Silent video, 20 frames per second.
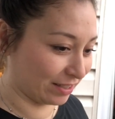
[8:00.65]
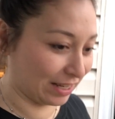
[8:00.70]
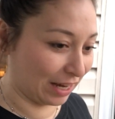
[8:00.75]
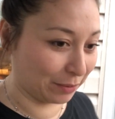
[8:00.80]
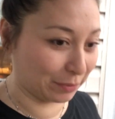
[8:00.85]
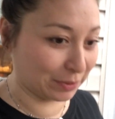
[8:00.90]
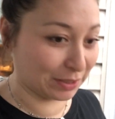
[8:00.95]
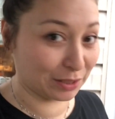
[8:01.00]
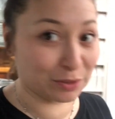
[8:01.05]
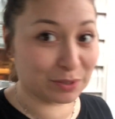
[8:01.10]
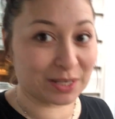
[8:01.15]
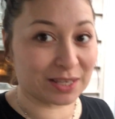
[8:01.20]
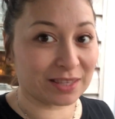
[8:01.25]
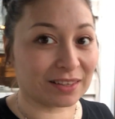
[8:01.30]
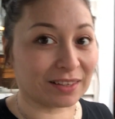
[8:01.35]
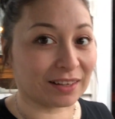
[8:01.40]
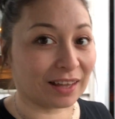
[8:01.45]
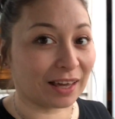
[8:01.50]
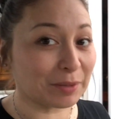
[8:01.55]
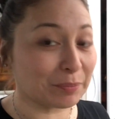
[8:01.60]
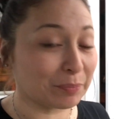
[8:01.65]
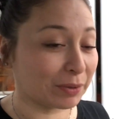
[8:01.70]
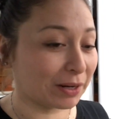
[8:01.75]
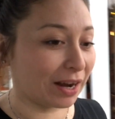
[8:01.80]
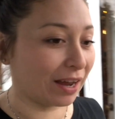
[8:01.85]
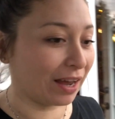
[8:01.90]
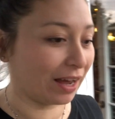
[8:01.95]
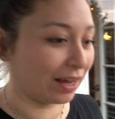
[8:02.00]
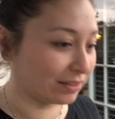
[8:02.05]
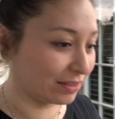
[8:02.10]
I was losing the light, but I
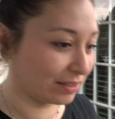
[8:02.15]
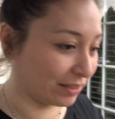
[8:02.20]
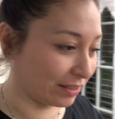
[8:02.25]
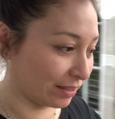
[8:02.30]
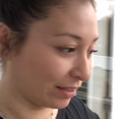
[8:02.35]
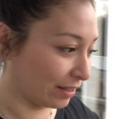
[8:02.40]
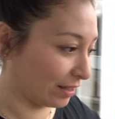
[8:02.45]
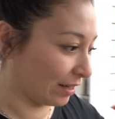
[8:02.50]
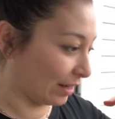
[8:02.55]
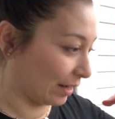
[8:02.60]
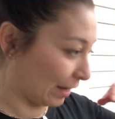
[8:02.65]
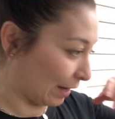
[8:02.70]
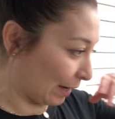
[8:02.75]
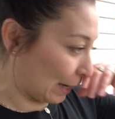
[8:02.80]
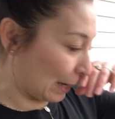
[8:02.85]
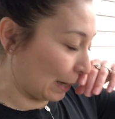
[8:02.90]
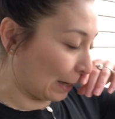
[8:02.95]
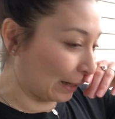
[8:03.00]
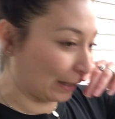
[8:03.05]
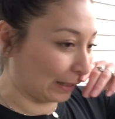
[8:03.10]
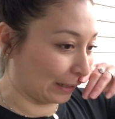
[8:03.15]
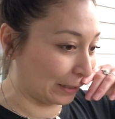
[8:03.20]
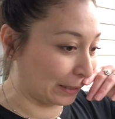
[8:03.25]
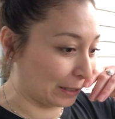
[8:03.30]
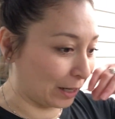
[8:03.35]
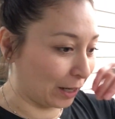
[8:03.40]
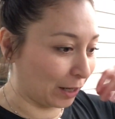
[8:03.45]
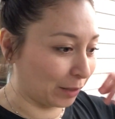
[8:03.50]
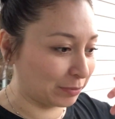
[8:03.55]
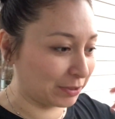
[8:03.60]
had to clean
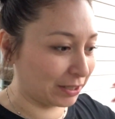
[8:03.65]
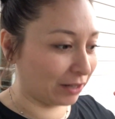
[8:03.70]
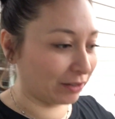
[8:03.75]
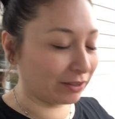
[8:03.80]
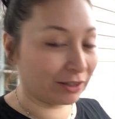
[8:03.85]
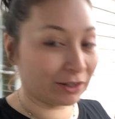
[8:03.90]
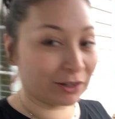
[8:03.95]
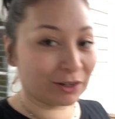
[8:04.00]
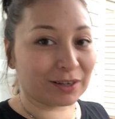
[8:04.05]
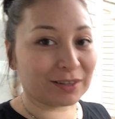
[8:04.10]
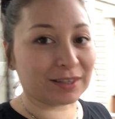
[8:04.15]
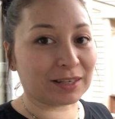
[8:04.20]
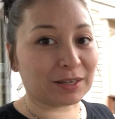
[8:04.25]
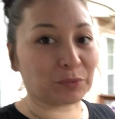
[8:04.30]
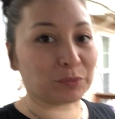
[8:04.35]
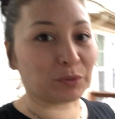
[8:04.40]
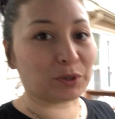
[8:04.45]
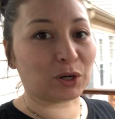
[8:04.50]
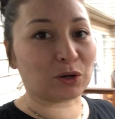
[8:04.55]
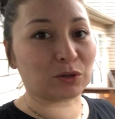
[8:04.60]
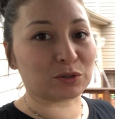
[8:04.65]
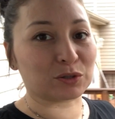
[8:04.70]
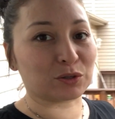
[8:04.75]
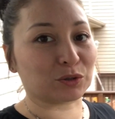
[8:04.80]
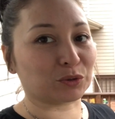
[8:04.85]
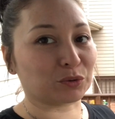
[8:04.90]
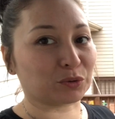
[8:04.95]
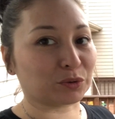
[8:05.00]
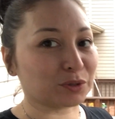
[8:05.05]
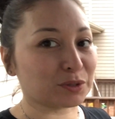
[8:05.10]
it up down here, and then we also
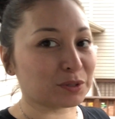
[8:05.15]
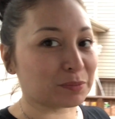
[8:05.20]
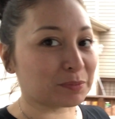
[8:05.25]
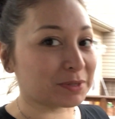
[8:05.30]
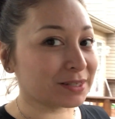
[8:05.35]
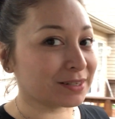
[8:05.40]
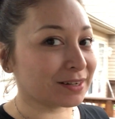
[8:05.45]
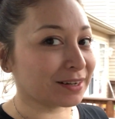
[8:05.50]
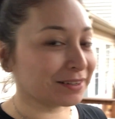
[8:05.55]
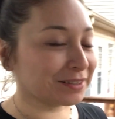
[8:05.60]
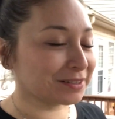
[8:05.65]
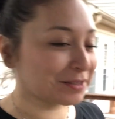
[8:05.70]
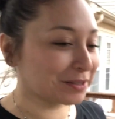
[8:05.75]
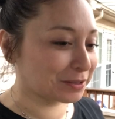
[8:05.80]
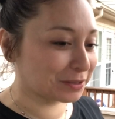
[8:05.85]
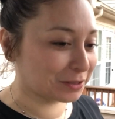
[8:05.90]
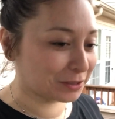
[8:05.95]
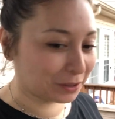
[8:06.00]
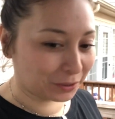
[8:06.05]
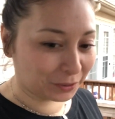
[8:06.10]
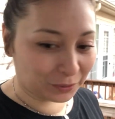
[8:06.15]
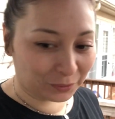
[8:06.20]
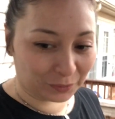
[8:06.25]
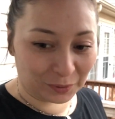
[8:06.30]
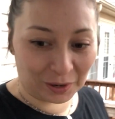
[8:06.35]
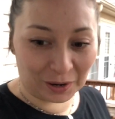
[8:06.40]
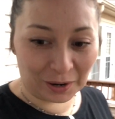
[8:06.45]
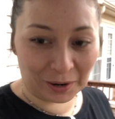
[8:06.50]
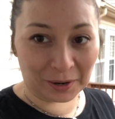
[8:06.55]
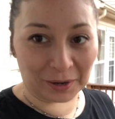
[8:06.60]
grilled some steaks. So
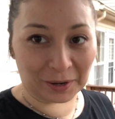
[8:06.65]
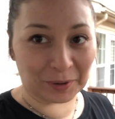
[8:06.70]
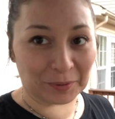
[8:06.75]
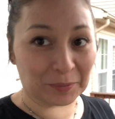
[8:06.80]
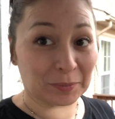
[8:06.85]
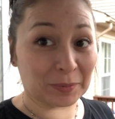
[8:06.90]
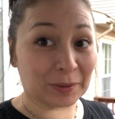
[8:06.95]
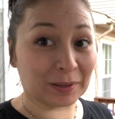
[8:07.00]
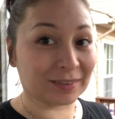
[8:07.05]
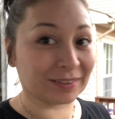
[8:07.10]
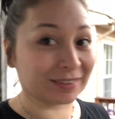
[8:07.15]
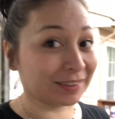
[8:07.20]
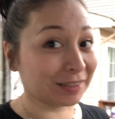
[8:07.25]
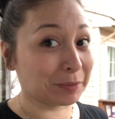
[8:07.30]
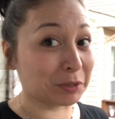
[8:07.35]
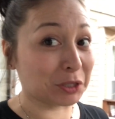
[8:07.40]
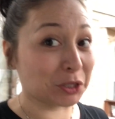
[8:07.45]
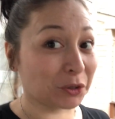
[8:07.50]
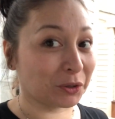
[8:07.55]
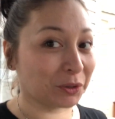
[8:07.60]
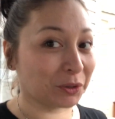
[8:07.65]
let me show you.